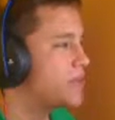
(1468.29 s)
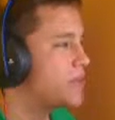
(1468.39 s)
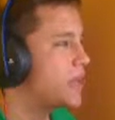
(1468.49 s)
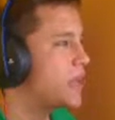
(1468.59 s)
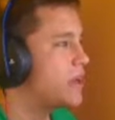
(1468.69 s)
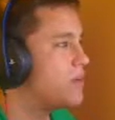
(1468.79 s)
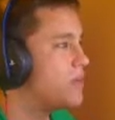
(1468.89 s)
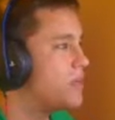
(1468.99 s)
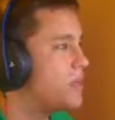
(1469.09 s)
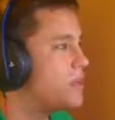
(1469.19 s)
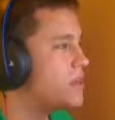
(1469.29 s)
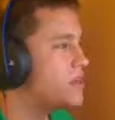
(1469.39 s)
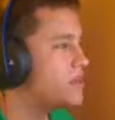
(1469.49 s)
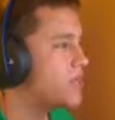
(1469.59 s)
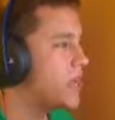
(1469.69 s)
It really
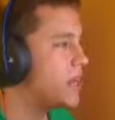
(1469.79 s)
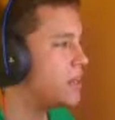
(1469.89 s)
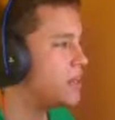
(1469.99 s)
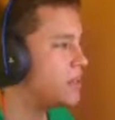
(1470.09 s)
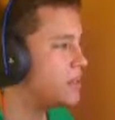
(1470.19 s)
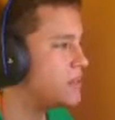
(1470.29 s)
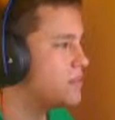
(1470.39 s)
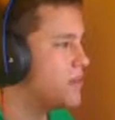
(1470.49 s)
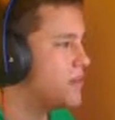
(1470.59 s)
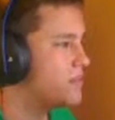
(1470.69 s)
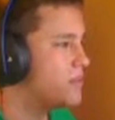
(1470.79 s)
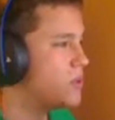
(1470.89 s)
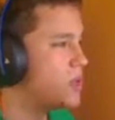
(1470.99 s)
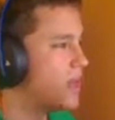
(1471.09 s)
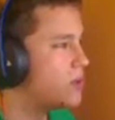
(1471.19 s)
does kind of make you
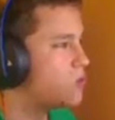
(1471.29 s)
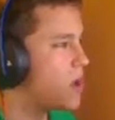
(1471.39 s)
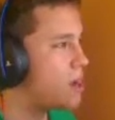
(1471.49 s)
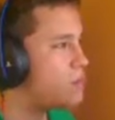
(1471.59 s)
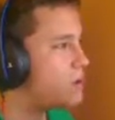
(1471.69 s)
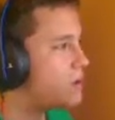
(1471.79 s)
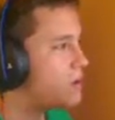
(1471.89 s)
feel like crap.